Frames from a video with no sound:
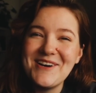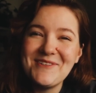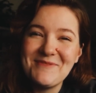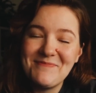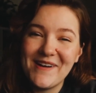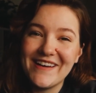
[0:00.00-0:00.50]

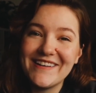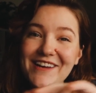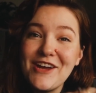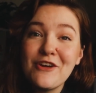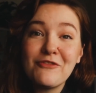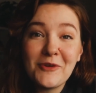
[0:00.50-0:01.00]
But
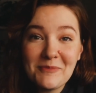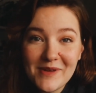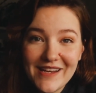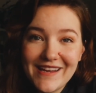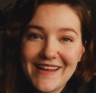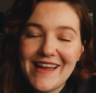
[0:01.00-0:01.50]
for
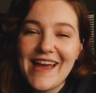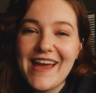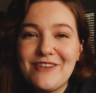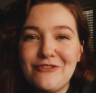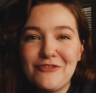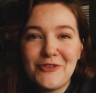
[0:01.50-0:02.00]
me
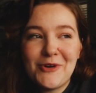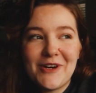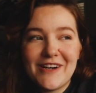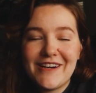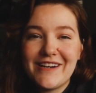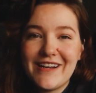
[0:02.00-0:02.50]
and
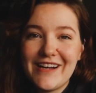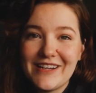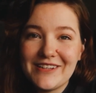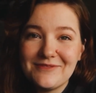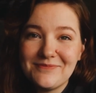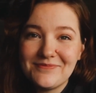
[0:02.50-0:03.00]
for
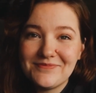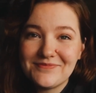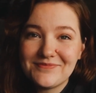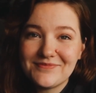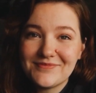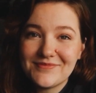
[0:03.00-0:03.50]

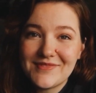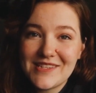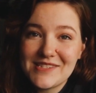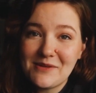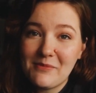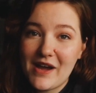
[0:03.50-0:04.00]

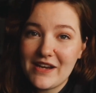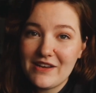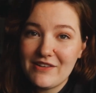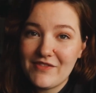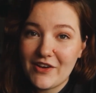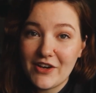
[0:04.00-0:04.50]

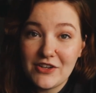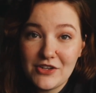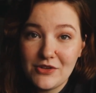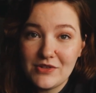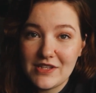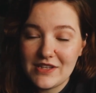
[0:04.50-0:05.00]
somebody very
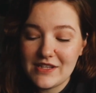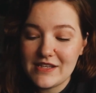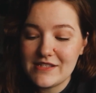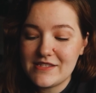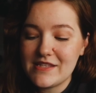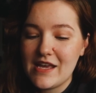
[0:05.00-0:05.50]
new to
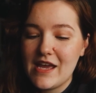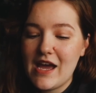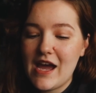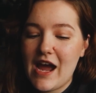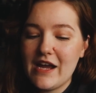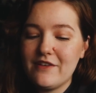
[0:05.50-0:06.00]
this,
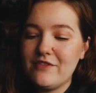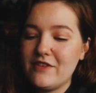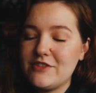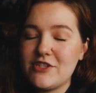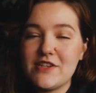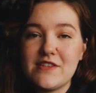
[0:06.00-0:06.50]
I
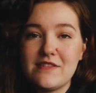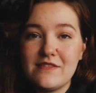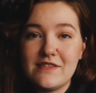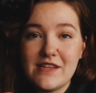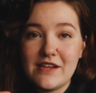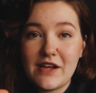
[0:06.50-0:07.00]
just
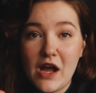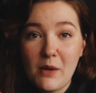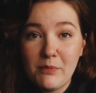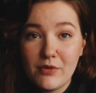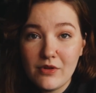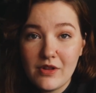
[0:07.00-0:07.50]
did a
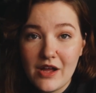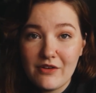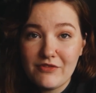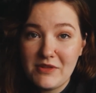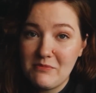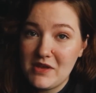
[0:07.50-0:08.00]
couple
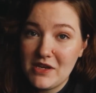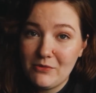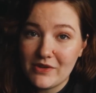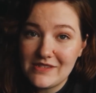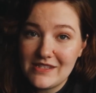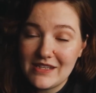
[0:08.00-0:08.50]
of the mini
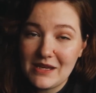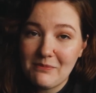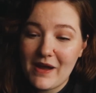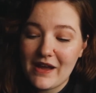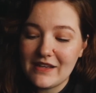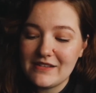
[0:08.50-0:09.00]
ones to get
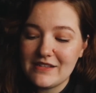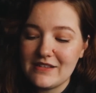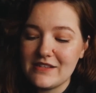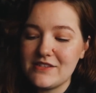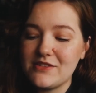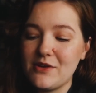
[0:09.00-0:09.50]
back into
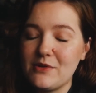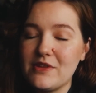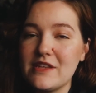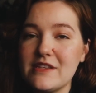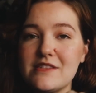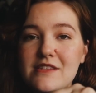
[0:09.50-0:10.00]
this. So
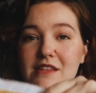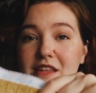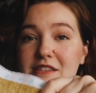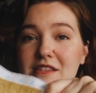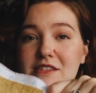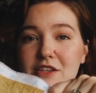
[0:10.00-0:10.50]
this
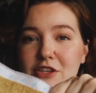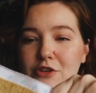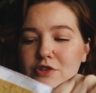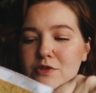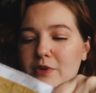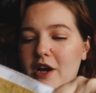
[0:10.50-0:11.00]
is a
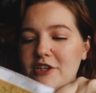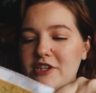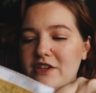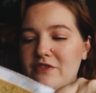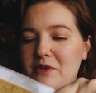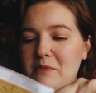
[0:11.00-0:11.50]
huge
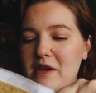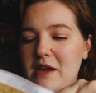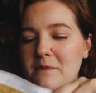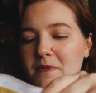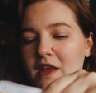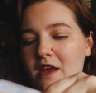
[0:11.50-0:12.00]
project for me,